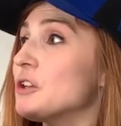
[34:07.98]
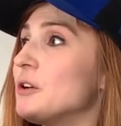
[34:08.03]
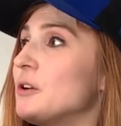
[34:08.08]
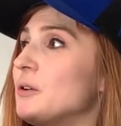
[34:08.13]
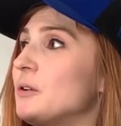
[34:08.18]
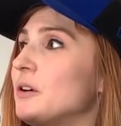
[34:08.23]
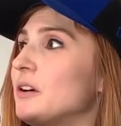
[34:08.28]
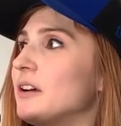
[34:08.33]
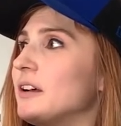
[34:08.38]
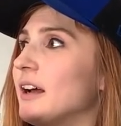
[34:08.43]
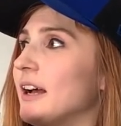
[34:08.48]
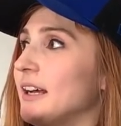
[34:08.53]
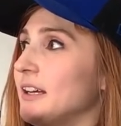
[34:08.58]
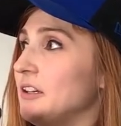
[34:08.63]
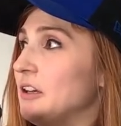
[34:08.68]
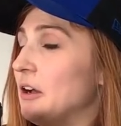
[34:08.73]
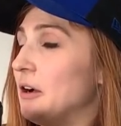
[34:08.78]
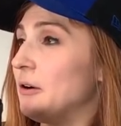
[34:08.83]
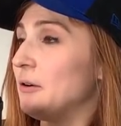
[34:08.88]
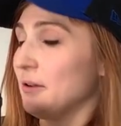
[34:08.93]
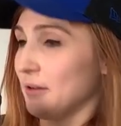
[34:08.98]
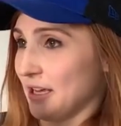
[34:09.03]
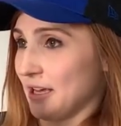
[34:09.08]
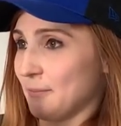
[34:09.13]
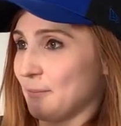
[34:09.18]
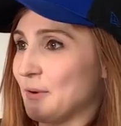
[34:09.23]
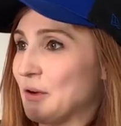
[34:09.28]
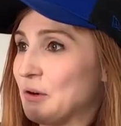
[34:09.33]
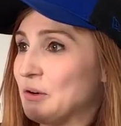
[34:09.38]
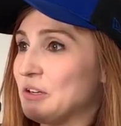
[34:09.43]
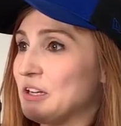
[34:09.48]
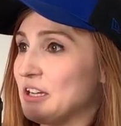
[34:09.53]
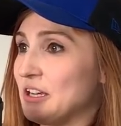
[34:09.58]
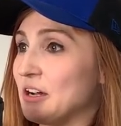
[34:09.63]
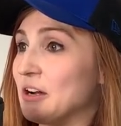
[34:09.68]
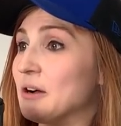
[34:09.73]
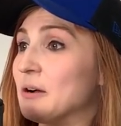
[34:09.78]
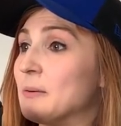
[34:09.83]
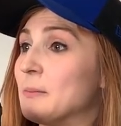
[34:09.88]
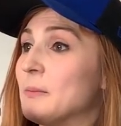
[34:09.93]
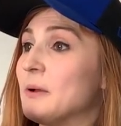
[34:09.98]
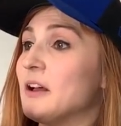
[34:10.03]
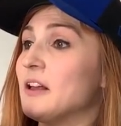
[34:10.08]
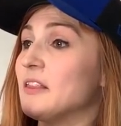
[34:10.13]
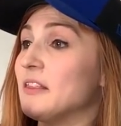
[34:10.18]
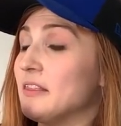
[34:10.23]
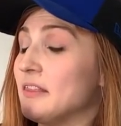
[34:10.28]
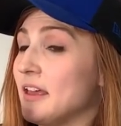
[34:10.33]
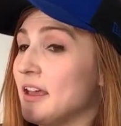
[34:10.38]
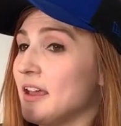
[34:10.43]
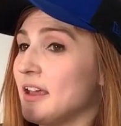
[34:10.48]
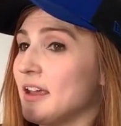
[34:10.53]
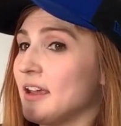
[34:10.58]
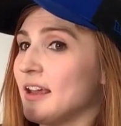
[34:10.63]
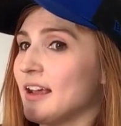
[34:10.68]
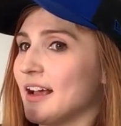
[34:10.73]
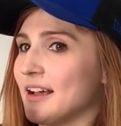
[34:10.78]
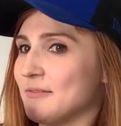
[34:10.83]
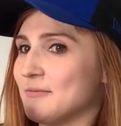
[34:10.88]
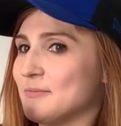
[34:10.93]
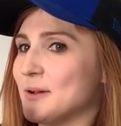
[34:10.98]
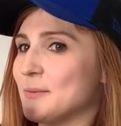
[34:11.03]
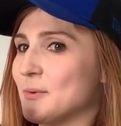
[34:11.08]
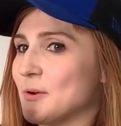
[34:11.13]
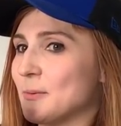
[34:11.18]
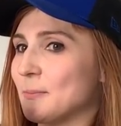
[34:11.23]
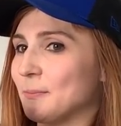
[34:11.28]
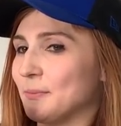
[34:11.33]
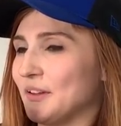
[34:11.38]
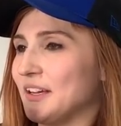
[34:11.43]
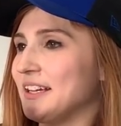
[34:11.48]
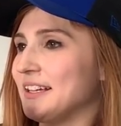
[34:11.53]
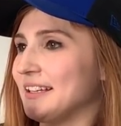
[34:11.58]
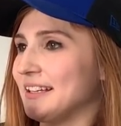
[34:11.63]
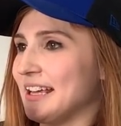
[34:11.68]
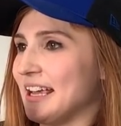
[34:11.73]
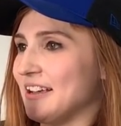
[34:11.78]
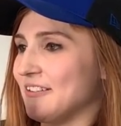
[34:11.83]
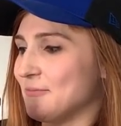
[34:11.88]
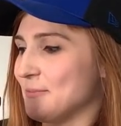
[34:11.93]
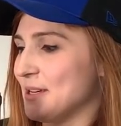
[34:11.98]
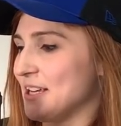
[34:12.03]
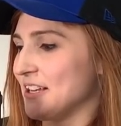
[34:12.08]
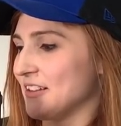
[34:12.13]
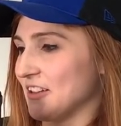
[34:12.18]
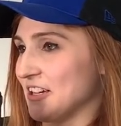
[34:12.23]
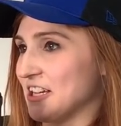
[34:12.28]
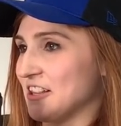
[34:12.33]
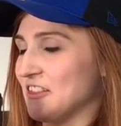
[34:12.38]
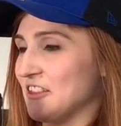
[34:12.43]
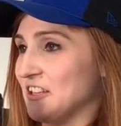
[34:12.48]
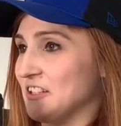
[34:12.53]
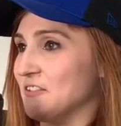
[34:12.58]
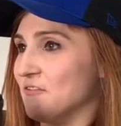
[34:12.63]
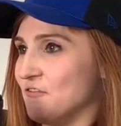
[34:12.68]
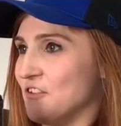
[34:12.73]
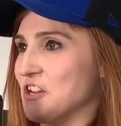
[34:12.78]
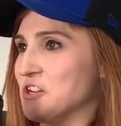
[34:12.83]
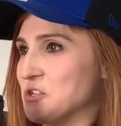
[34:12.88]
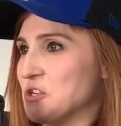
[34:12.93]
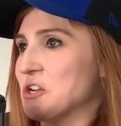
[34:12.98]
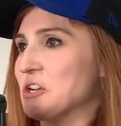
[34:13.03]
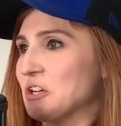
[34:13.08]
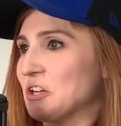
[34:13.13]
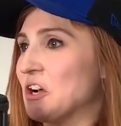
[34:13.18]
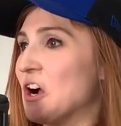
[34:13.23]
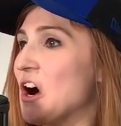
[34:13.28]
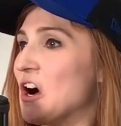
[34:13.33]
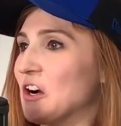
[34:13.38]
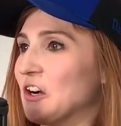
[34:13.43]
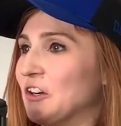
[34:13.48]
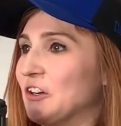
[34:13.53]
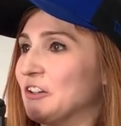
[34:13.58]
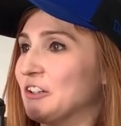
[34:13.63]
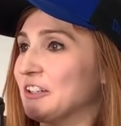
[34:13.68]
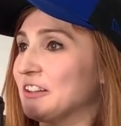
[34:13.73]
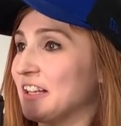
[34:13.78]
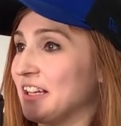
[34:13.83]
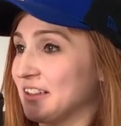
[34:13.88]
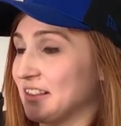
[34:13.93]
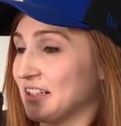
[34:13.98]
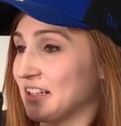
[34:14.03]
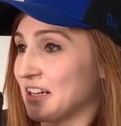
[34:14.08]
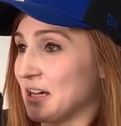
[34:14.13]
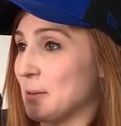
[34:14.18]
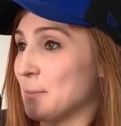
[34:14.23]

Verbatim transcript: So I know at Podium, they, I remember Blake gave me like this vision card that the